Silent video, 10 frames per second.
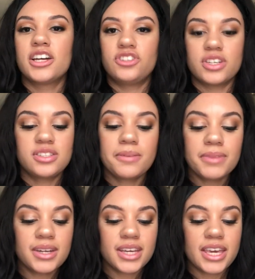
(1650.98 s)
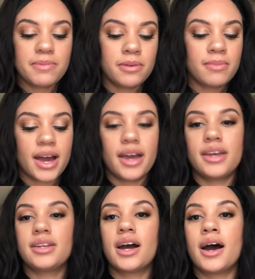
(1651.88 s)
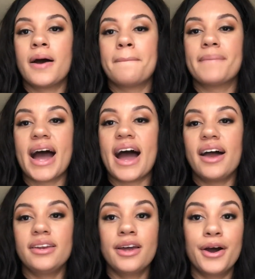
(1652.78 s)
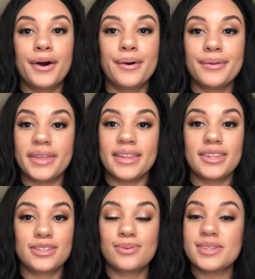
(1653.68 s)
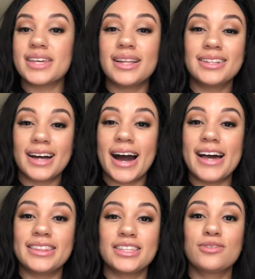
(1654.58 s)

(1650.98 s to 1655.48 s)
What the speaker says: just something to keep in mind. I know that this was a lot.